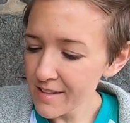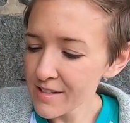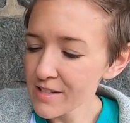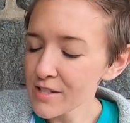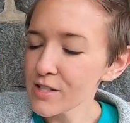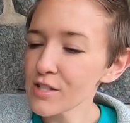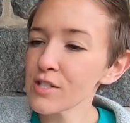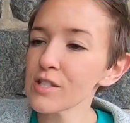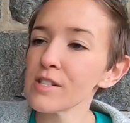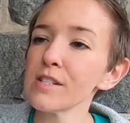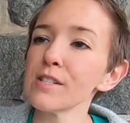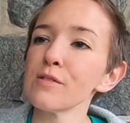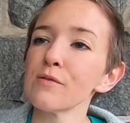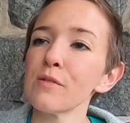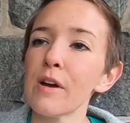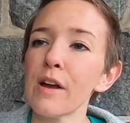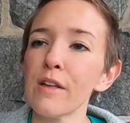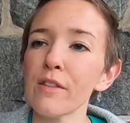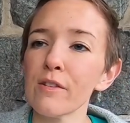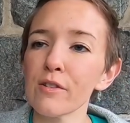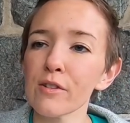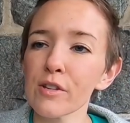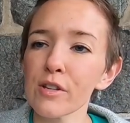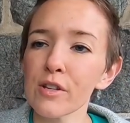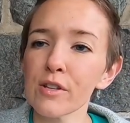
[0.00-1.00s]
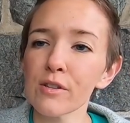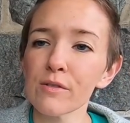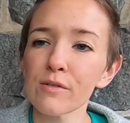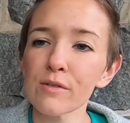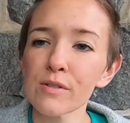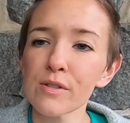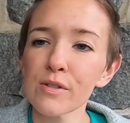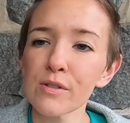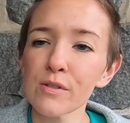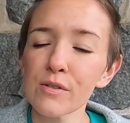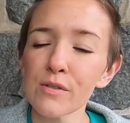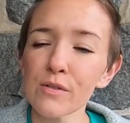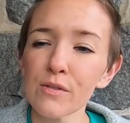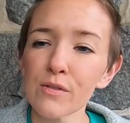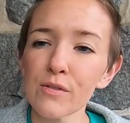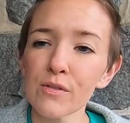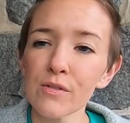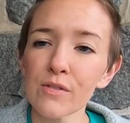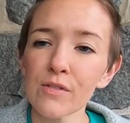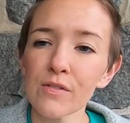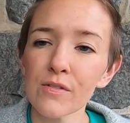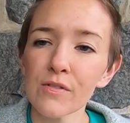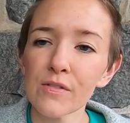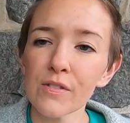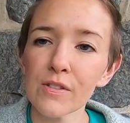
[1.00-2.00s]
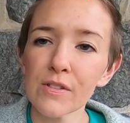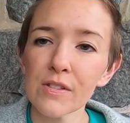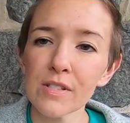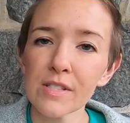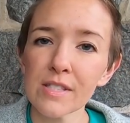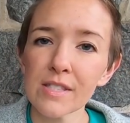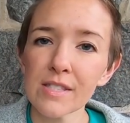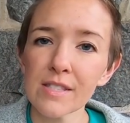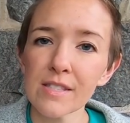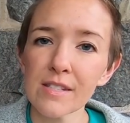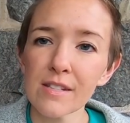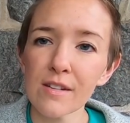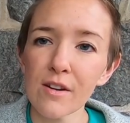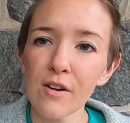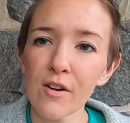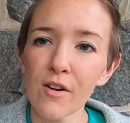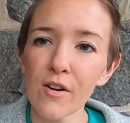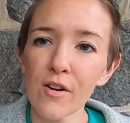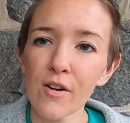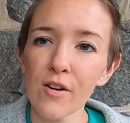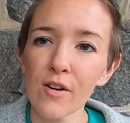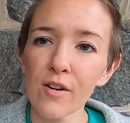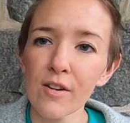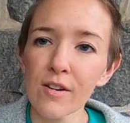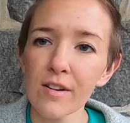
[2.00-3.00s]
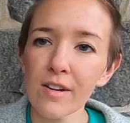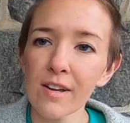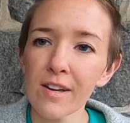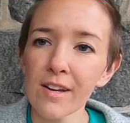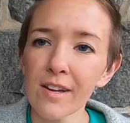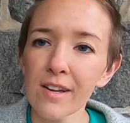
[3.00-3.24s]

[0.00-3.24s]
She's rather cute too, if you can see her.